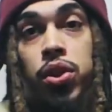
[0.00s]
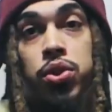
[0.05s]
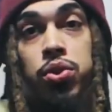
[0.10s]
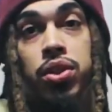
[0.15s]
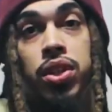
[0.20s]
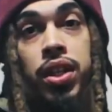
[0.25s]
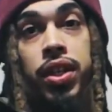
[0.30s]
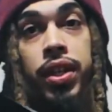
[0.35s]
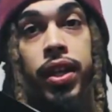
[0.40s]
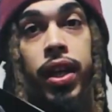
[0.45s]

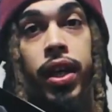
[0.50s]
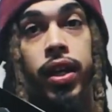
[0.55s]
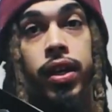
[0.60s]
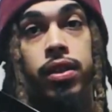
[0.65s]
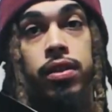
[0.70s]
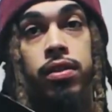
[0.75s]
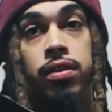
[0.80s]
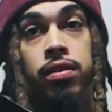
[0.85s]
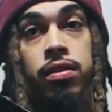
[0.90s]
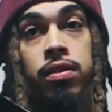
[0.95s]
connect
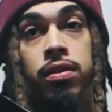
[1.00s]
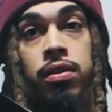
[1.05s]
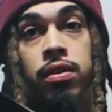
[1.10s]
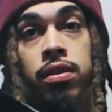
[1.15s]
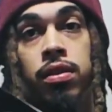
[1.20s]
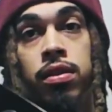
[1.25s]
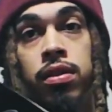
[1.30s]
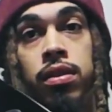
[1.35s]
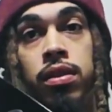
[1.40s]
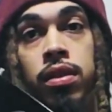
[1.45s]

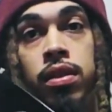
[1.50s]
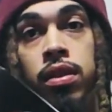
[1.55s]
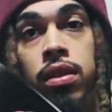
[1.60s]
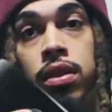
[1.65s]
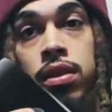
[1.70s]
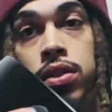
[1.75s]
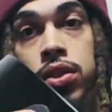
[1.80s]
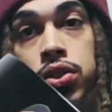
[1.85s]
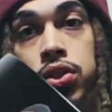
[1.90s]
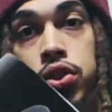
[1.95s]

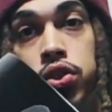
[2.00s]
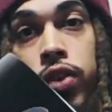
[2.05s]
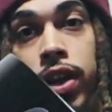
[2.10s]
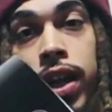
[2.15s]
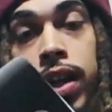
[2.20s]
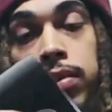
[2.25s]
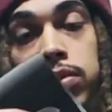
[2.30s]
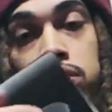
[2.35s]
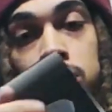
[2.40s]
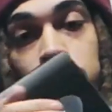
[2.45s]
the
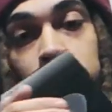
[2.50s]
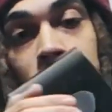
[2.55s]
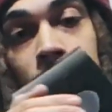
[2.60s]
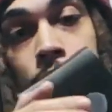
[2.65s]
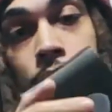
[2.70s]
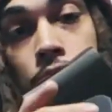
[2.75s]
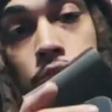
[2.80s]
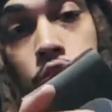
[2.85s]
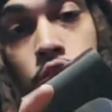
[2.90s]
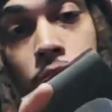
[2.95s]
strap. So we have
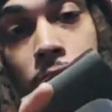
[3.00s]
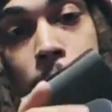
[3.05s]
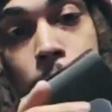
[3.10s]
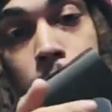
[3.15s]
the strap